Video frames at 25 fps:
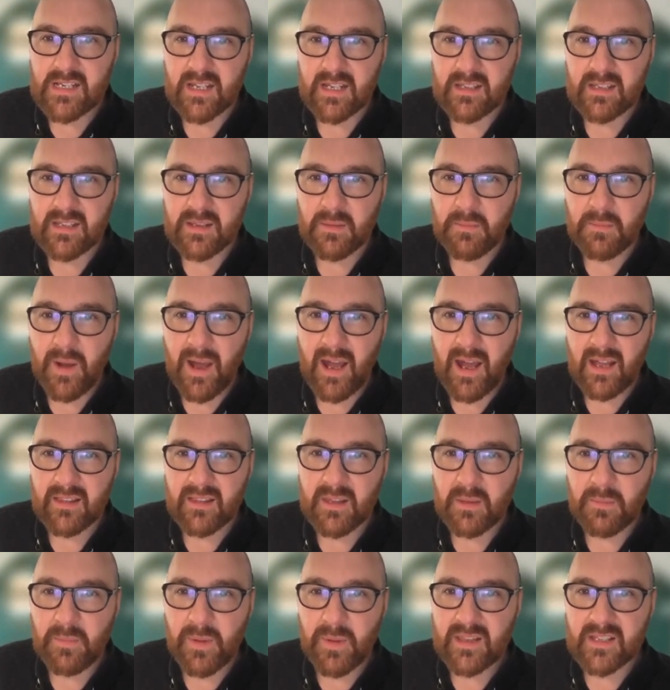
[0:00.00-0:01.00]
And the
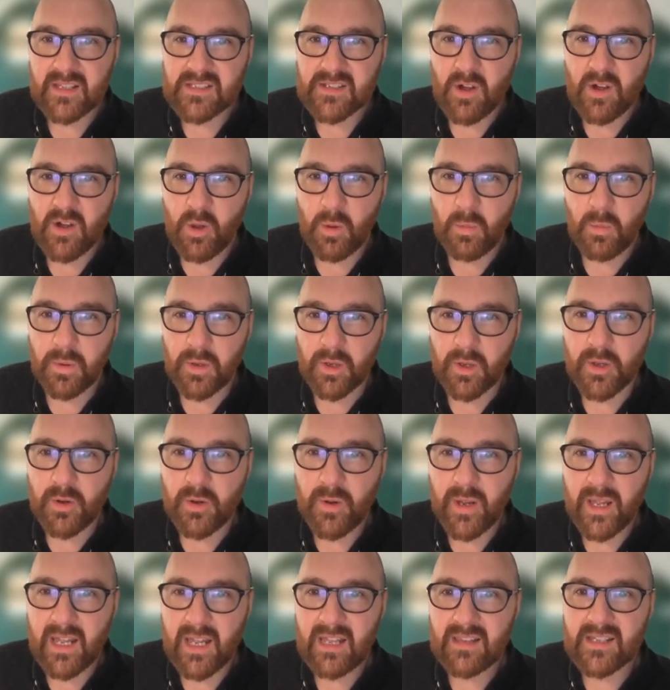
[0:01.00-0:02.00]
bit that's all blue
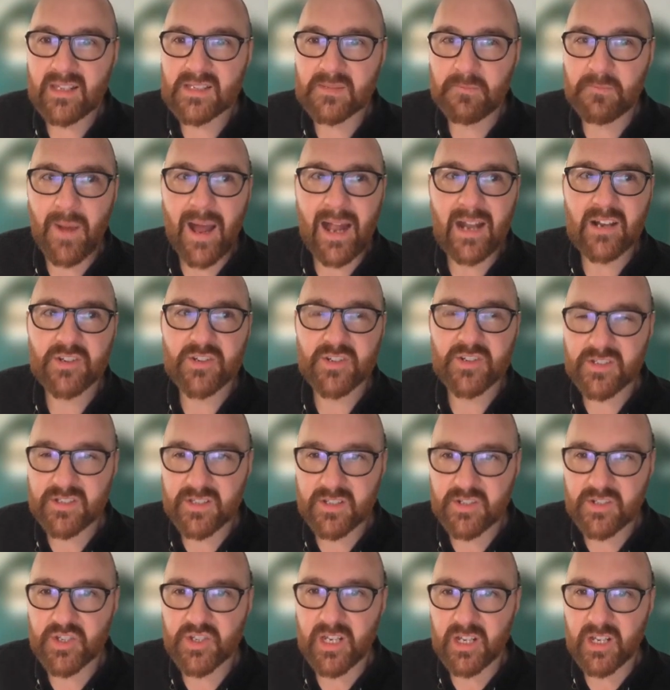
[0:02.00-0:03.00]
here, this matches
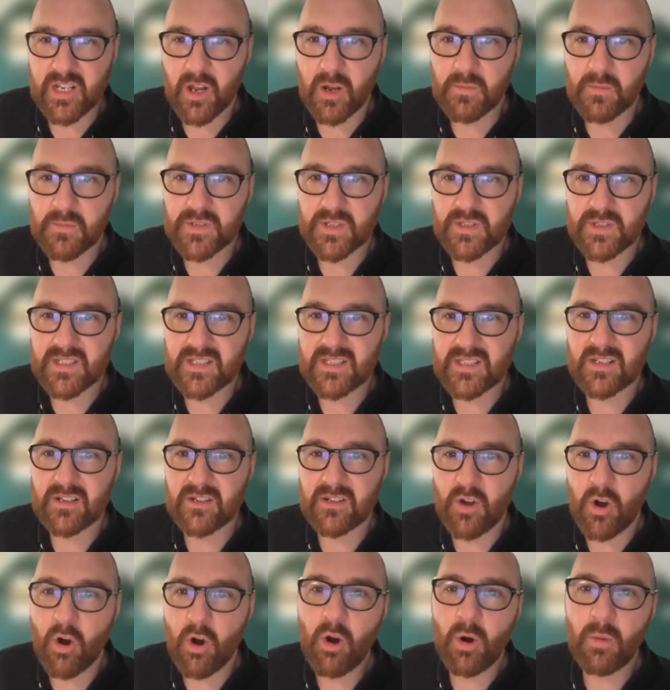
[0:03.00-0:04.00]
the genome. So this is a
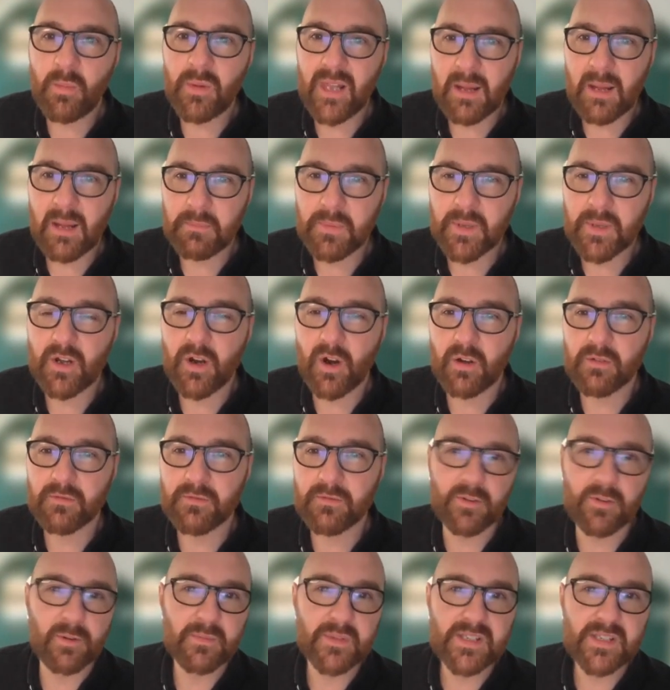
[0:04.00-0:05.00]
normal amplicon
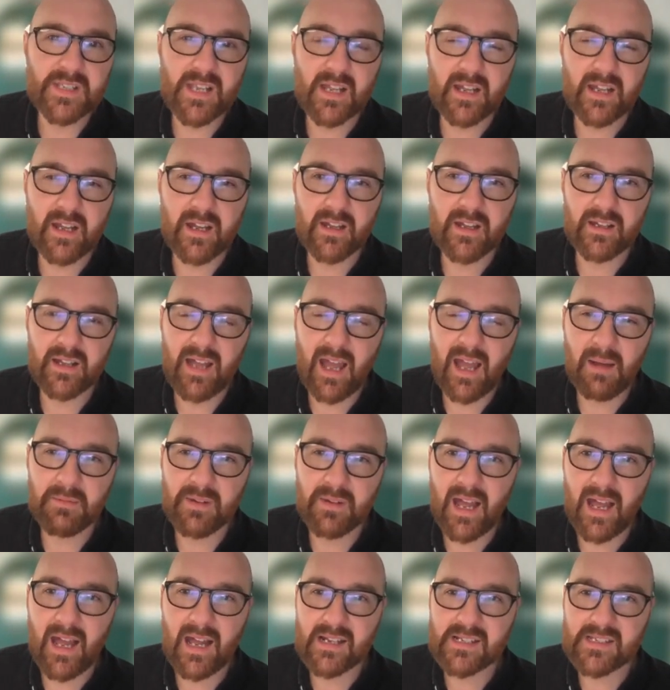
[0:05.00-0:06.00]
from the
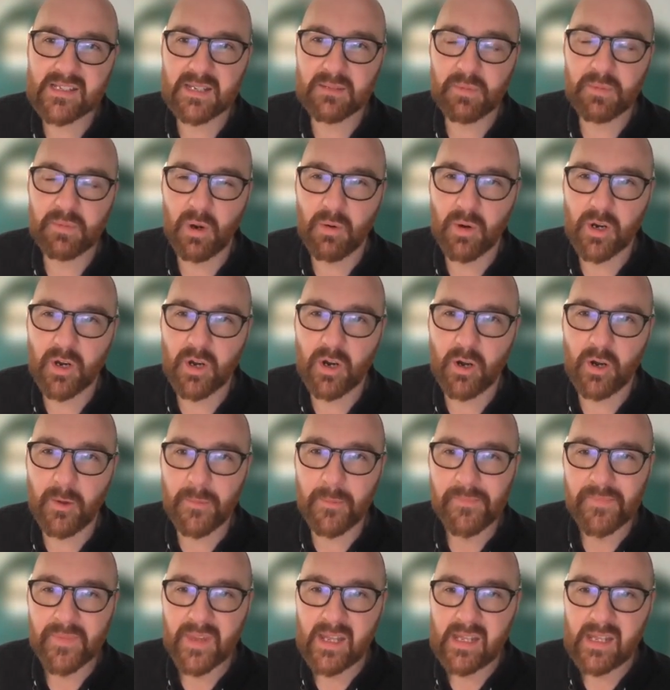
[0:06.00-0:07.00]
Arctic protocol,